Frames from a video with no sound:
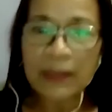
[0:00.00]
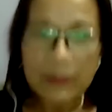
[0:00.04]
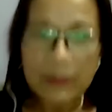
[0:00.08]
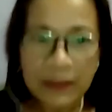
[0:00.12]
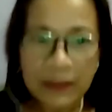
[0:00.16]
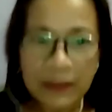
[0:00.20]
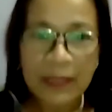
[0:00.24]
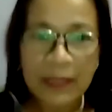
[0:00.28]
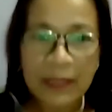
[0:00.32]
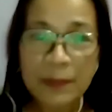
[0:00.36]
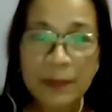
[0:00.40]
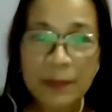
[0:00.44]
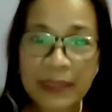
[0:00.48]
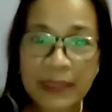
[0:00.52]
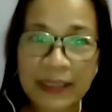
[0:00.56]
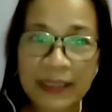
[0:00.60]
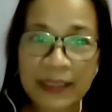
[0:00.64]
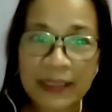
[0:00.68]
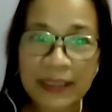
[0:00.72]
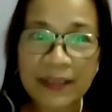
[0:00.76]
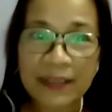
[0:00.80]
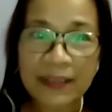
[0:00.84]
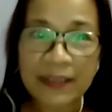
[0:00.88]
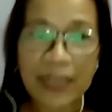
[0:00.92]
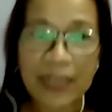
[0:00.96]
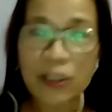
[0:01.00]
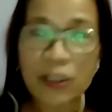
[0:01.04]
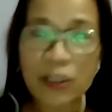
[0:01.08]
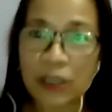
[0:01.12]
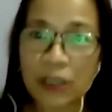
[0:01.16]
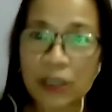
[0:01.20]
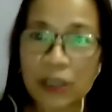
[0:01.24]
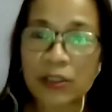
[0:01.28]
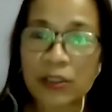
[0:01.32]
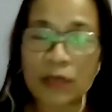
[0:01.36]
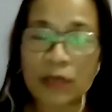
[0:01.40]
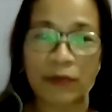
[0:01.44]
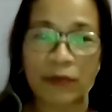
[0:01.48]
deep-seated
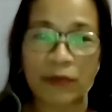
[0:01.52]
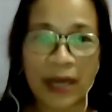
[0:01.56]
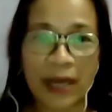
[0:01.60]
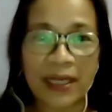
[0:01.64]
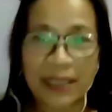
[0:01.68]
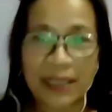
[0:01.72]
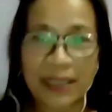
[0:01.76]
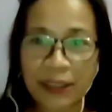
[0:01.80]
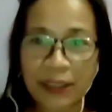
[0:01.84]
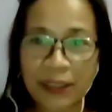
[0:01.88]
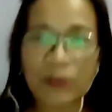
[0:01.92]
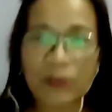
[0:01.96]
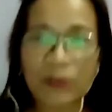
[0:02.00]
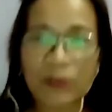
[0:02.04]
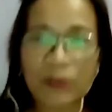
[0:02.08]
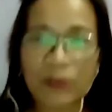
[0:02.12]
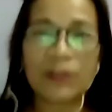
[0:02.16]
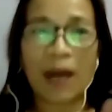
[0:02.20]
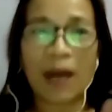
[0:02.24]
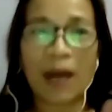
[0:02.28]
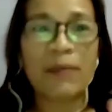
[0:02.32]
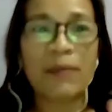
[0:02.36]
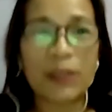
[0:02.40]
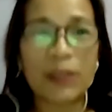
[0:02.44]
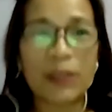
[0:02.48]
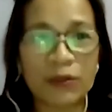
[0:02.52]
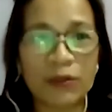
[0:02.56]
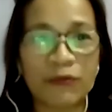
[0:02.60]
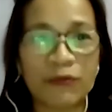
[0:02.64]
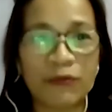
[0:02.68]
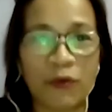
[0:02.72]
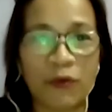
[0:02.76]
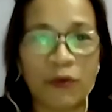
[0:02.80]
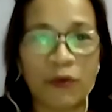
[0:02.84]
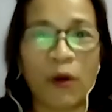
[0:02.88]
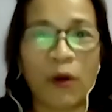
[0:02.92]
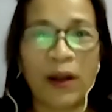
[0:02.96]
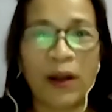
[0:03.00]
tensions already that could come into
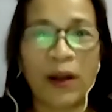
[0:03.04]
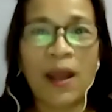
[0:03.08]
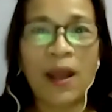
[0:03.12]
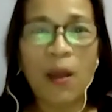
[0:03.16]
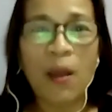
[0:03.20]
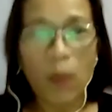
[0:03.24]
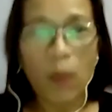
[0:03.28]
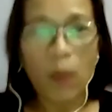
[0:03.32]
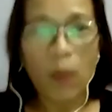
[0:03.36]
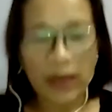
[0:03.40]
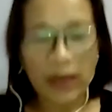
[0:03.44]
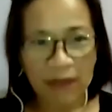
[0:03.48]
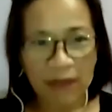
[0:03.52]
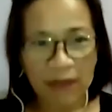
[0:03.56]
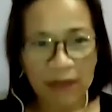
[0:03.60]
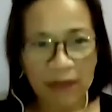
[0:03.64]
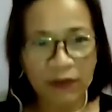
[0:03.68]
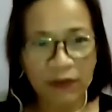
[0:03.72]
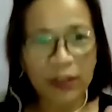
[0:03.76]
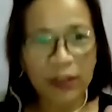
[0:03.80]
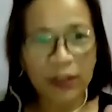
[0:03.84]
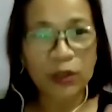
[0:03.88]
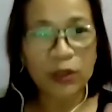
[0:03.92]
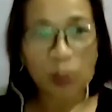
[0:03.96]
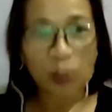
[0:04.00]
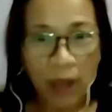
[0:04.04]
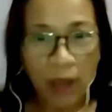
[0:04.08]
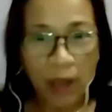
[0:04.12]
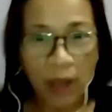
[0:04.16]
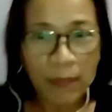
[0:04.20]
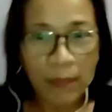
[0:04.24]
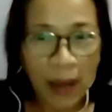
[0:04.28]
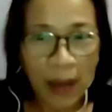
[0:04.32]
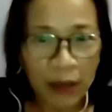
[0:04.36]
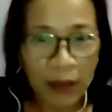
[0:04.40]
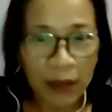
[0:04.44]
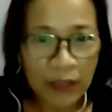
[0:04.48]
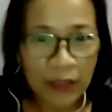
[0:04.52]
fore whenever you talk
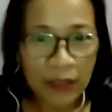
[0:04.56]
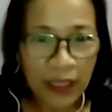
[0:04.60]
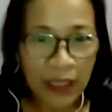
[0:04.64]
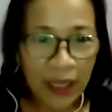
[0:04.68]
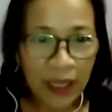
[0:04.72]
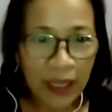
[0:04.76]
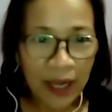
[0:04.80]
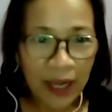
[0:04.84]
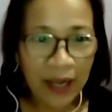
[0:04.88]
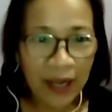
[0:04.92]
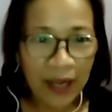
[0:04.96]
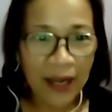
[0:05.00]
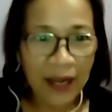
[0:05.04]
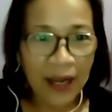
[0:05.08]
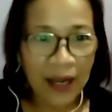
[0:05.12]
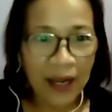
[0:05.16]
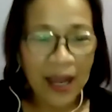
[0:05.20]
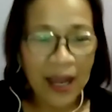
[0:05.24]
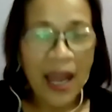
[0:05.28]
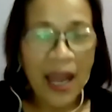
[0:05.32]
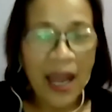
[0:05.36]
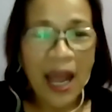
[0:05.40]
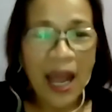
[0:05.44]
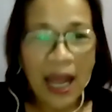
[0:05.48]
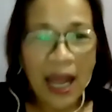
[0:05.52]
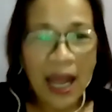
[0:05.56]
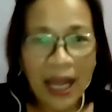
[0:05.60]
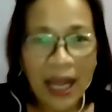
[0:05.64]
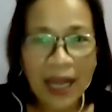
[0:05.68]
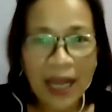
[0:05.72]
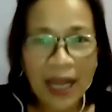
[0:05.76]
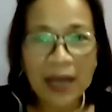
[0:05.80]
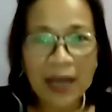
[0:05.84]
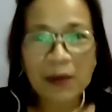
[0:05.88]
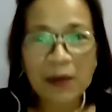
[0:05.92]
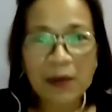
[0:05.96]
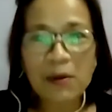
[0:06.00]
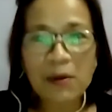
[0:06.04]
about
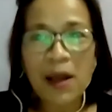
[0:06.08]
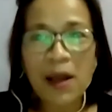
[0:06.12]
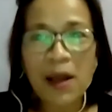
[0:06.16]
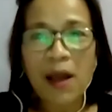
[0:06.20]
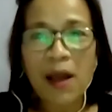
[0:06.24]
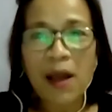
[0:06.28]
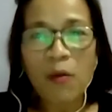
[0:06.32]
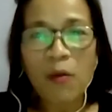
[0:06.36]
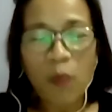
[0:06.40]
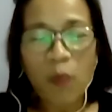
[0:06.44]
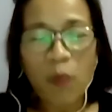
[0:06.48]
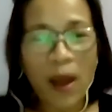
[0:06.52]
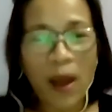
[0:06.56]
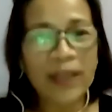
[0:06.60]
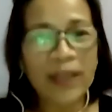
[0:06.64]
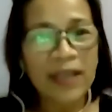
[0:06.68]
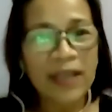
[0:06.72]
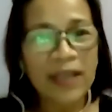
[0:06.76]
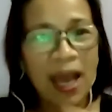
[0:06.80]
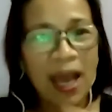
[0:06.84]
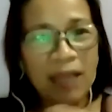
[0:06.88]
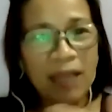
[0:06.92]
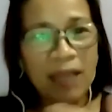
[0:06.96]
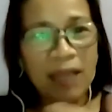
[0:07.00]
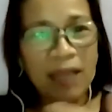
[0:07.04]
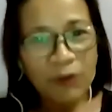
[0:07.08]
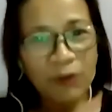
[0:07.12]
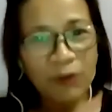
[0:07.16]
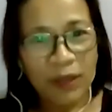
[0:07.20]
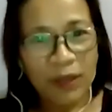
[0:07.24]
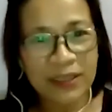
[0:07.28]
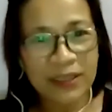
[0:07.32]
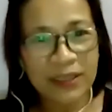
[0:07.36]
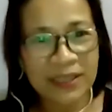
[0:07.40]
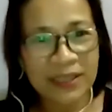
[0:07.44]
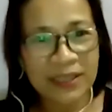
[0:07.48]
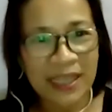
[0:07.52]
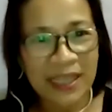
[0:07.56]
how one
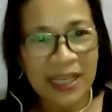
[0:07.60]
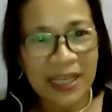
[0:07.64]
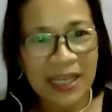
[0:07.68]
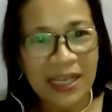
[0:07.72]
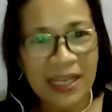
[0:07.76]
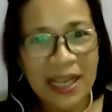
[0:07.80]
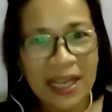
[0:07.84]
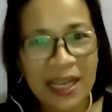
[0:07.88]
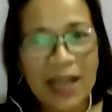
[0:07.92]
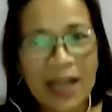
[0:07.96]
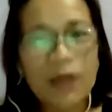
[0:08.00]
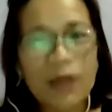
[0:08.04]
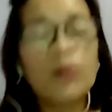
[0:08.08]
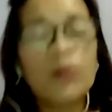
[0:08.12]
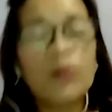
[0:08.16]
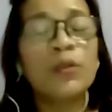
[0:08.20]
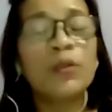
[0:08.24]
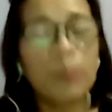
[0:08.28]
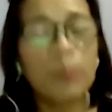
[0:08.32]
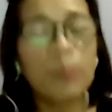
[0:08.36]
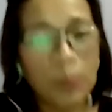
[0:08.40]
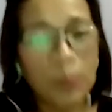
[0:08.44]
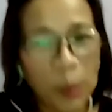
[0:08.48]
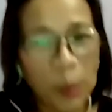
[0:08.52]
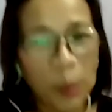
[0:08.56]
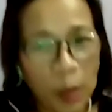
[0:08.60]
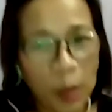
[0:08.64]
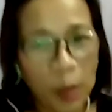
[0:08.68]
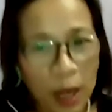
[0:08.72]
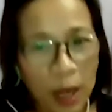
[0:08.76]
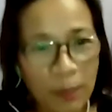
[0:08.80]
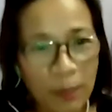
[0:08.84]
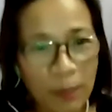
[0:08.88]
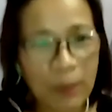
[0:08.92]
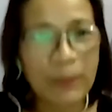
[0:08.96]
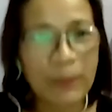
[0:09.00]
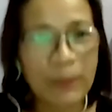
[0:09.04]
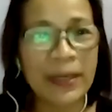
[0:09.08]
advocacy could
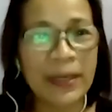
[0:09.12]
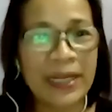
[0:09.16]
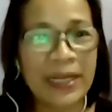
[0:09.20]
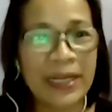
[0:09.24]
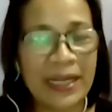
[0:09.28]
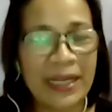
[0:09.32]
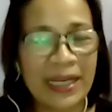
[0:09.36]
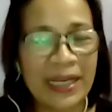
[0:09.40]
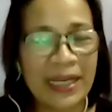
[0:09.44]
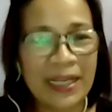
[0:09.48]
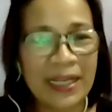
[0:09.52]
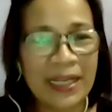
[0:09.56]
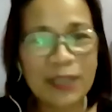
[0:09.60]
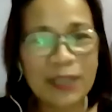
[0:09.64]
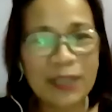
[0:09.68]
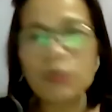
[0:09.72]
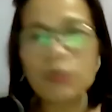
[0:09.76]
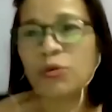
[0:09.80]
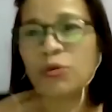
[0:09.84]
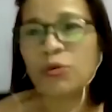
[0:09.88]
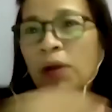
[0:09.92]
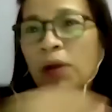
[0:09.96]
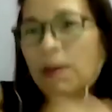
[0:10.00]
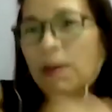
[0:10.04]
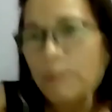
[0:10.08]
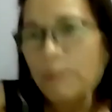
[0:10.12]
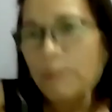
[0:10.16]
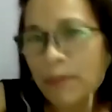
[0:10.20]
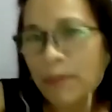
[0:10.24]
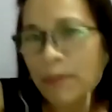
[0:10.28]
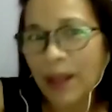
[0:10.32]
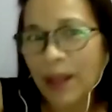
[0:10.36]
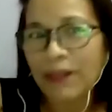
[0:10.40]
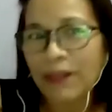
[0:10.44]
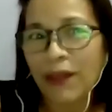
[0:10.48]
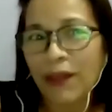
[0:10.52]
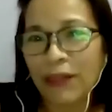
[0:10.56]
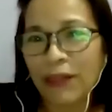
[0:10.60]
probably trump
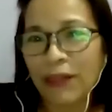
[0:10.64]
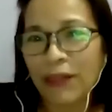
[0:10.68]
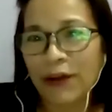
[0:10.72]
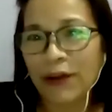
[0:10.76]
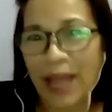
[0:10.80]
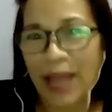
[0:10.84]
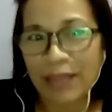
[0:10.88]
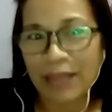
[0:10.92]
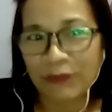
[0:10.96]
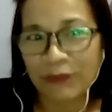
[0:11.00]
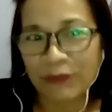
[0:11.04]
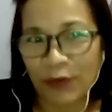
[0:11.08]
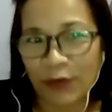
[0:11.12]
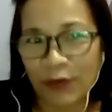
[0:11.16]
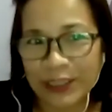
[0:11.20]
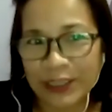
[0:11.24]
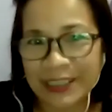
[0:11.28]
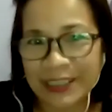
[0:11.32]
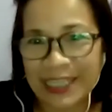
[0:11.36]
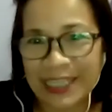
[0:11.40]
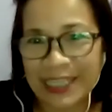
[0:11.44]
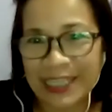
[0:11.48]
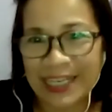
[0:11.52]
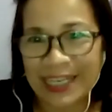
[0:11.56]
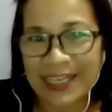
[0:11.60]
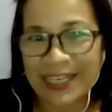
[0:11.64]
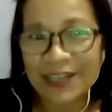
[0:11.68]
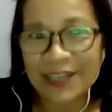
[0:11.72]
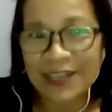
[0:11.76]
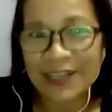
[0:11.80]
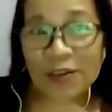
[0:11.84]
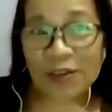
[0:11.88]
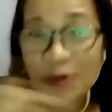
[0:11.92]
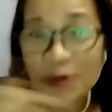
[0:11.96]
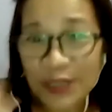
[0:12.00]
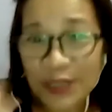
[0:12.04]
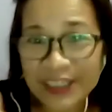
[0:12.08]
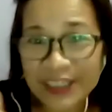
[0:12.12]
another advocacy,
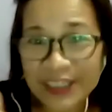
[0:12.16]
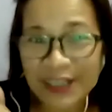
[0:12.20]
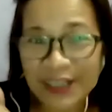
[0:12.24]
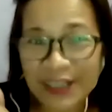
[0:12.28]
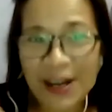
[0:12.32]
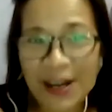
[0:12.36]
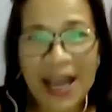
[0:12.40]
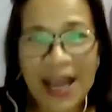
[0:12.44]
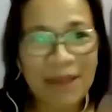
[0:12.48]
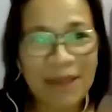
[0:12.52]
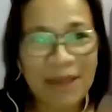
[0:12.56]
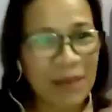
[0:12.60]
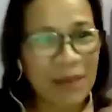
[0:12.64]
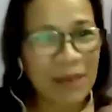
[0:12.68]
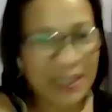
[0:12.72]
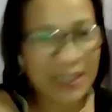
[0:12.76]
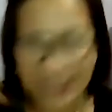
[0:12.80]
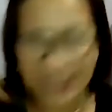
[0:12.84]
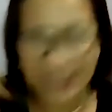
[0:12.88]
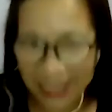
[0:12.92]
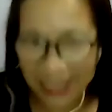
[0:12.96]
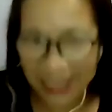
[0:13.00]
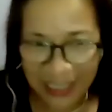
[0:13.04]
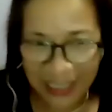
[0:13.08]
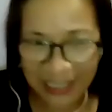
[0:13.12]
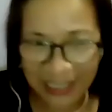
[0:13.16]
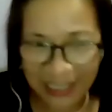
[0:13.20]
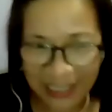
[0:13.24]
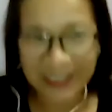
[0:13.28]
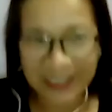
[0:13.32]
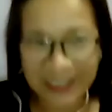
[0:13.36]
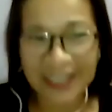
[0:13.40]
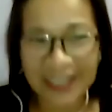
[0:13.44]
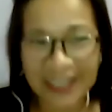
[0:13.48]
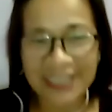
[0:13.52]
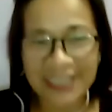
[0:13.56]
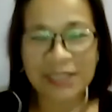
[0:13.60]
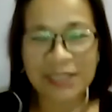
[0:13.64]
could, no? I'm not saying it
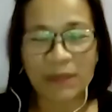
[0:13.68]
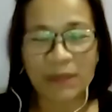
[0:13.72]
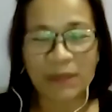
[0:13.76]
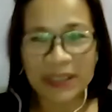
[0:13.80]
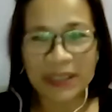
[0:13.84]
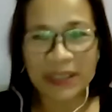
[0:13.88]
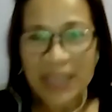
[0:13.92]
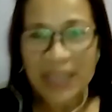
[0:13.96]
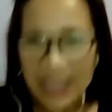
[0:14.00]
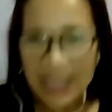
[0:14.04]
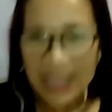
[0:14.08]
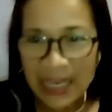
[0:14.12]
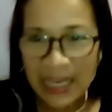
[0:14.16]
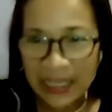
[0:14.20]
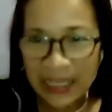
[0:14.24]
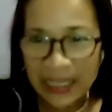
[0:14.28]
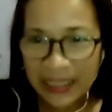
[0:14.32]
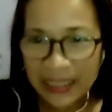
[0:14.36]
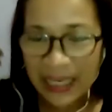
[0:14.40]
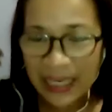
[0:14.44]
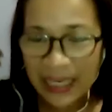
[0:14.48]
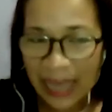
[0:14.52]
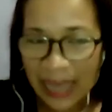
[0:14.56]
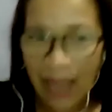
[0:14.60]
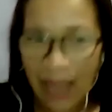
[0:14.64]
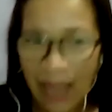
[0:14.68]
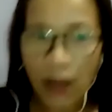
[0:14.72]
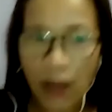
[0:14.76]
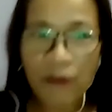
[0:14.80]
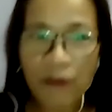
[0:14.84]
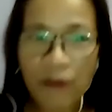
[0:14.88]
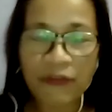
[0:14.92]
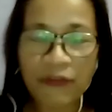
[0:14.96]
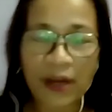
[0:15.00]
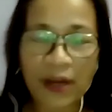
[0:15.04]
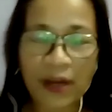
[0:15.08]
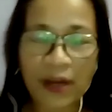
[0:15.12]
does, but the lack of